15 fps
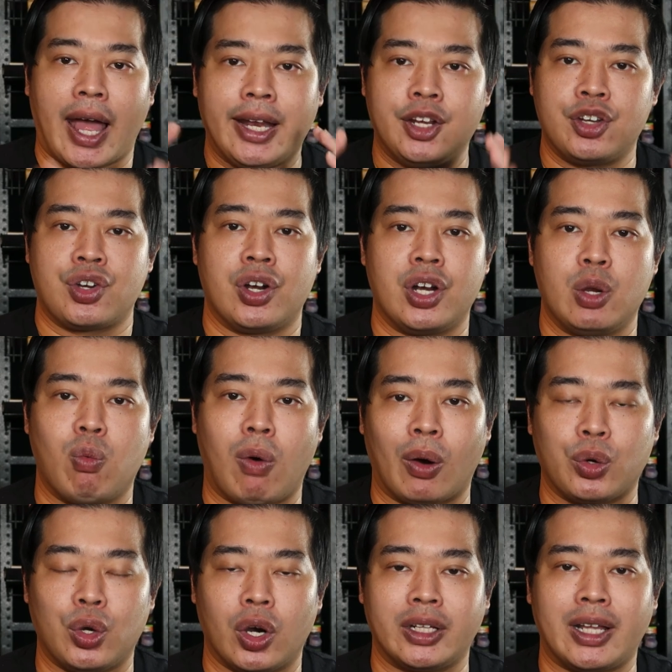Additionally,
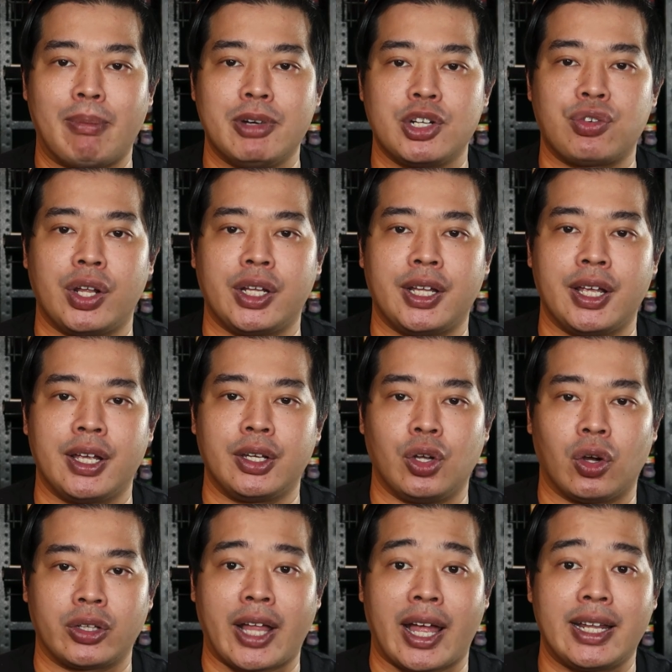while you are demonstrating
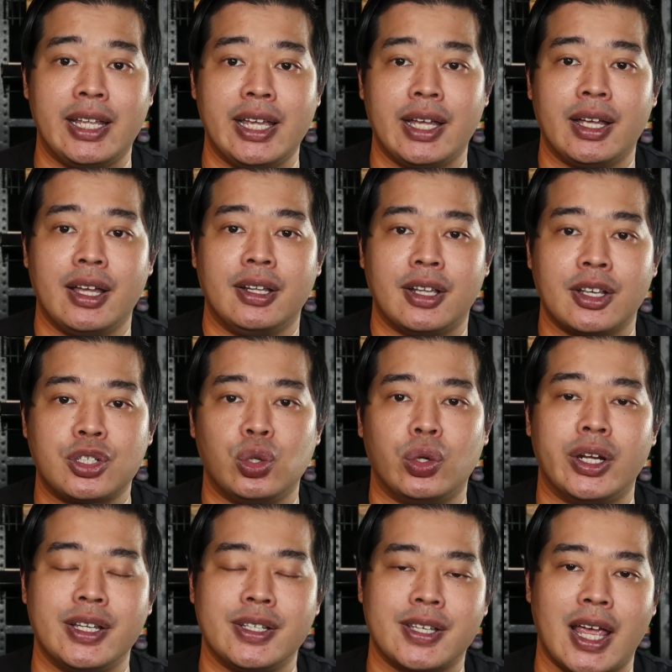your technique, the
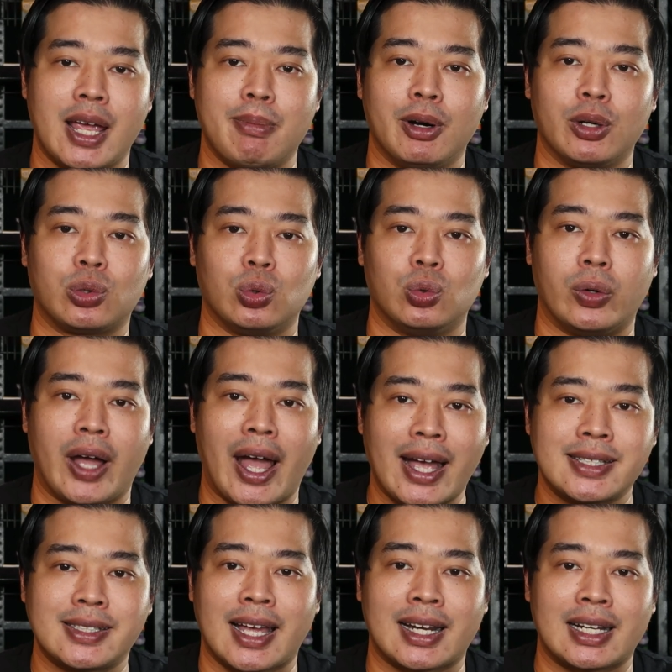student is able to
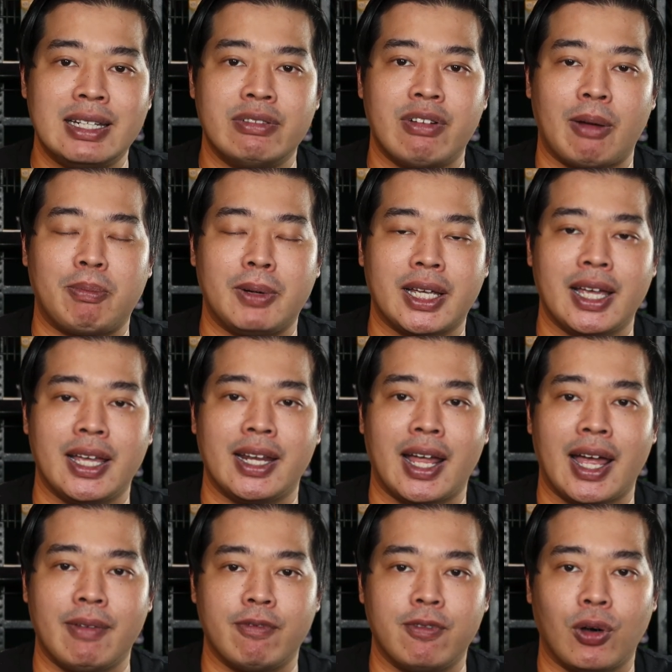exactly replicate
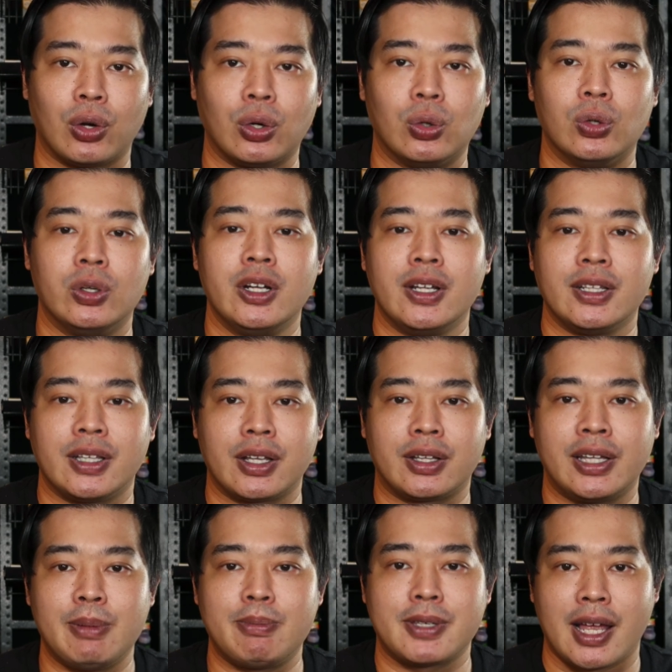and follow the
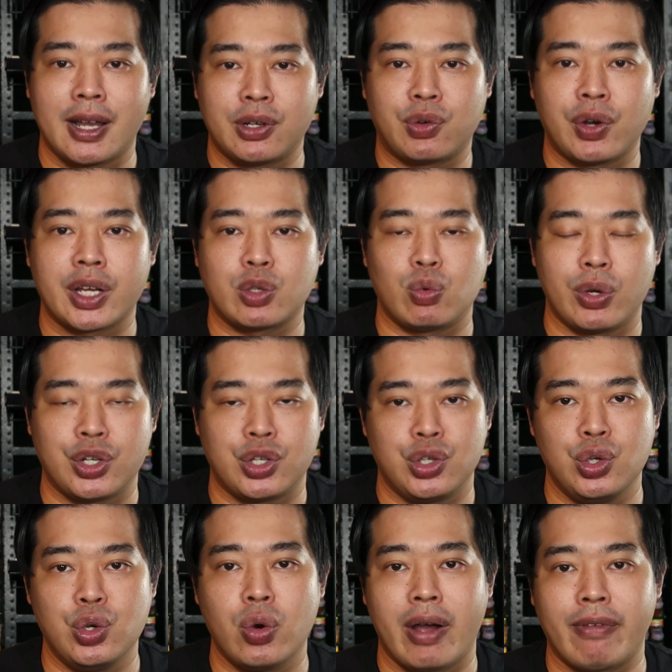tips and tricks which
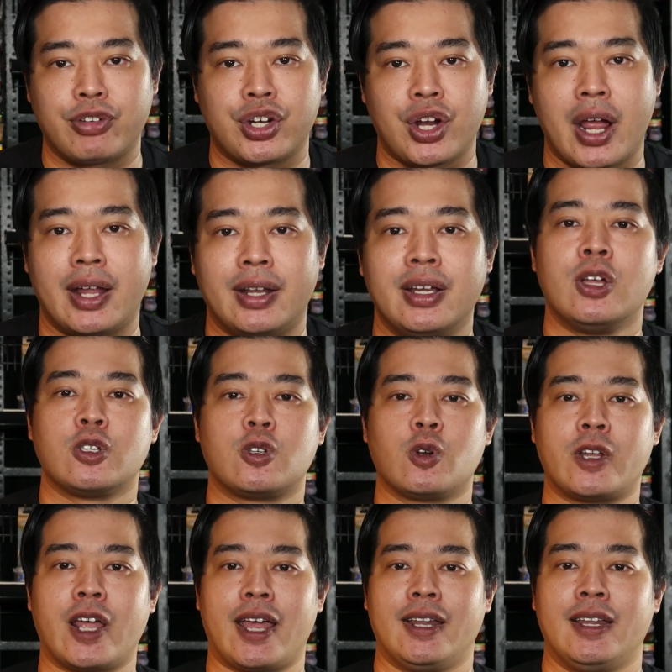you have shared so
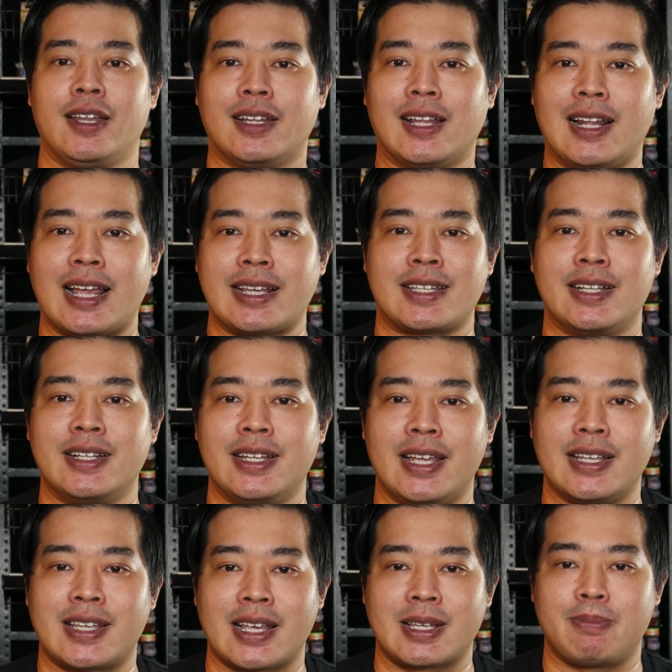that the lesson
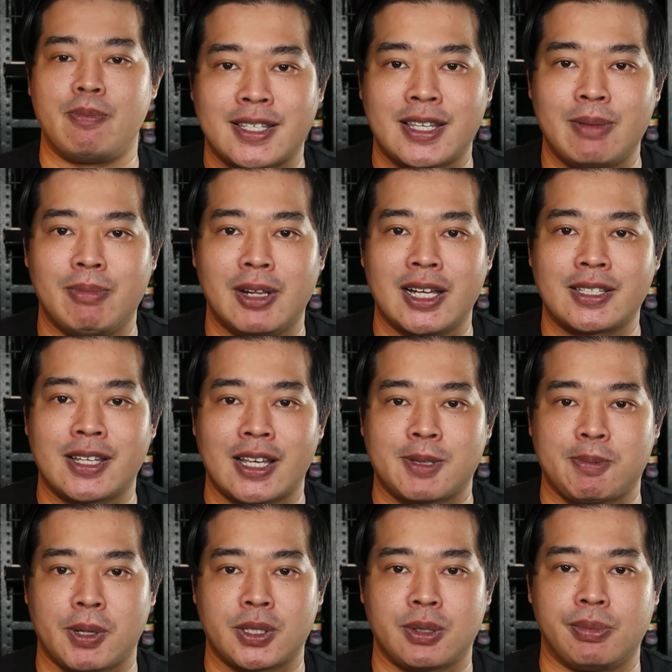is as seamless as
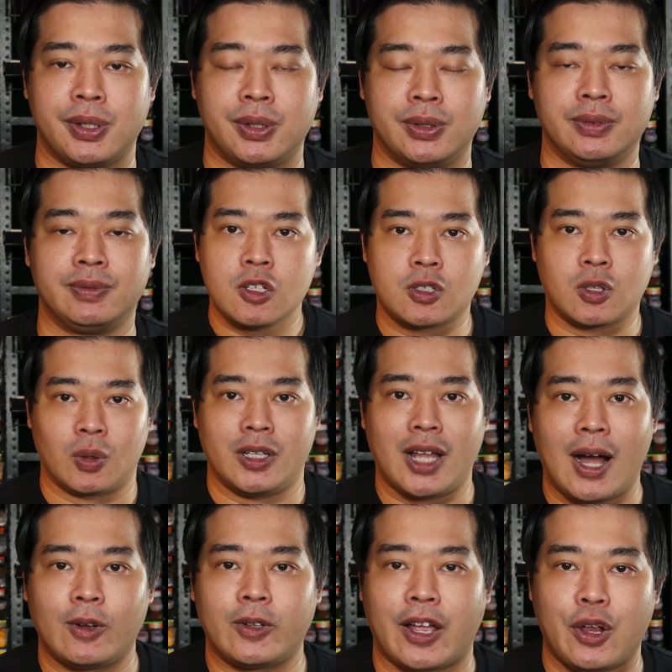possible. So
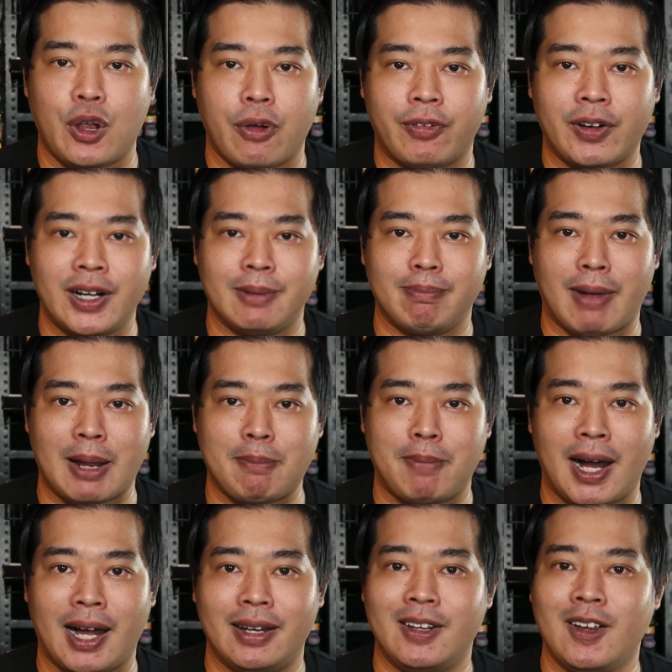now that you've heard my
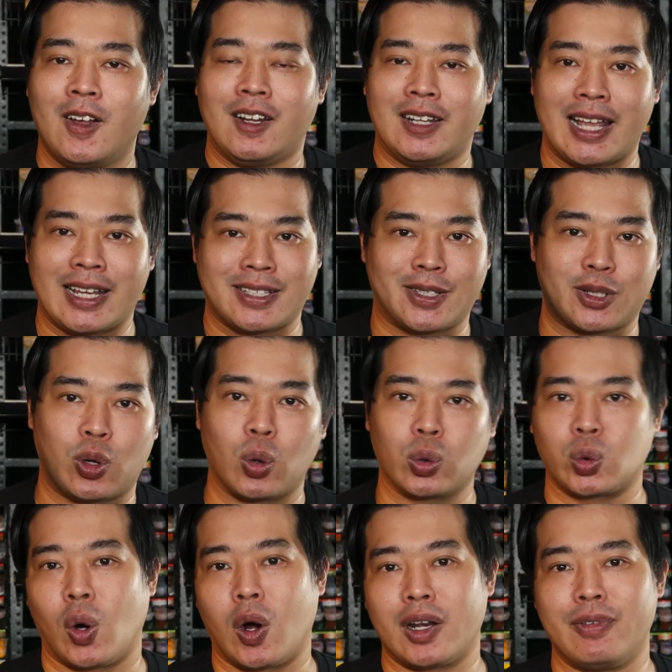part, let's go
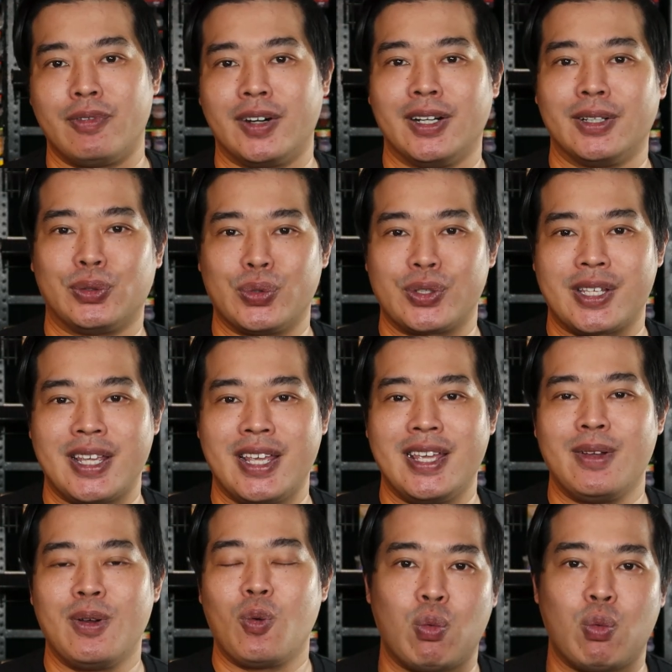to Oliver to see